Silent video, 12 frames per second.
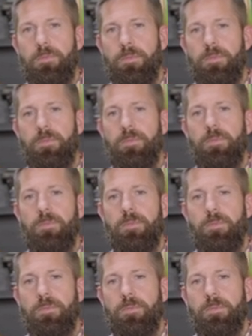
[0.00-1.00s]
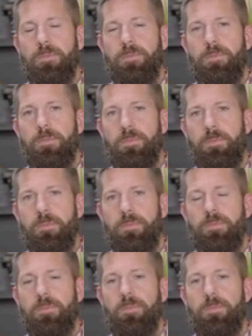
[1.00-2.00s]

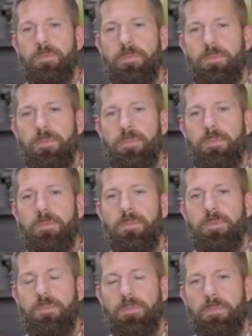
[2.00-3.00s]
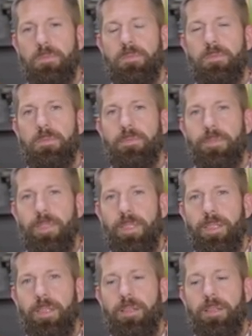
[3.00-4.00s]

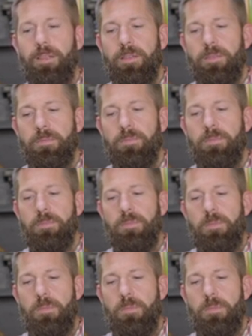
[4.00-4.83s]
(silent)